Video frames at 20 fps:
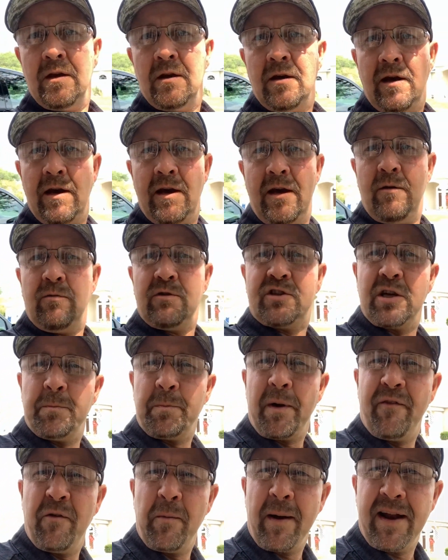Hey, what's up
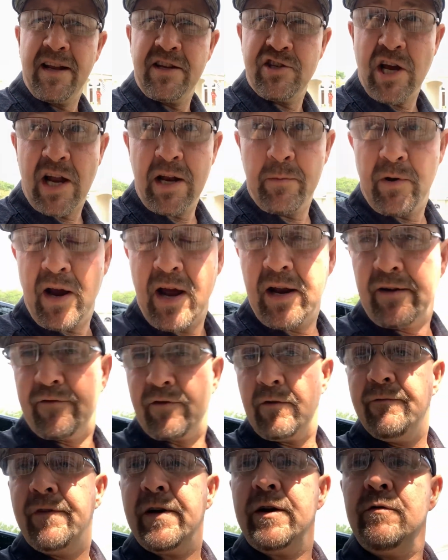everybody? Johnny Browning
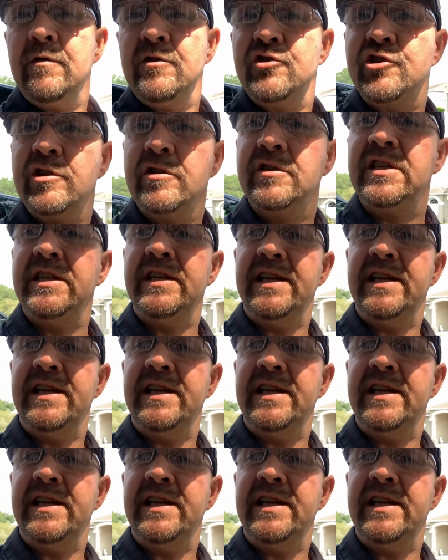from Veteran Shirts and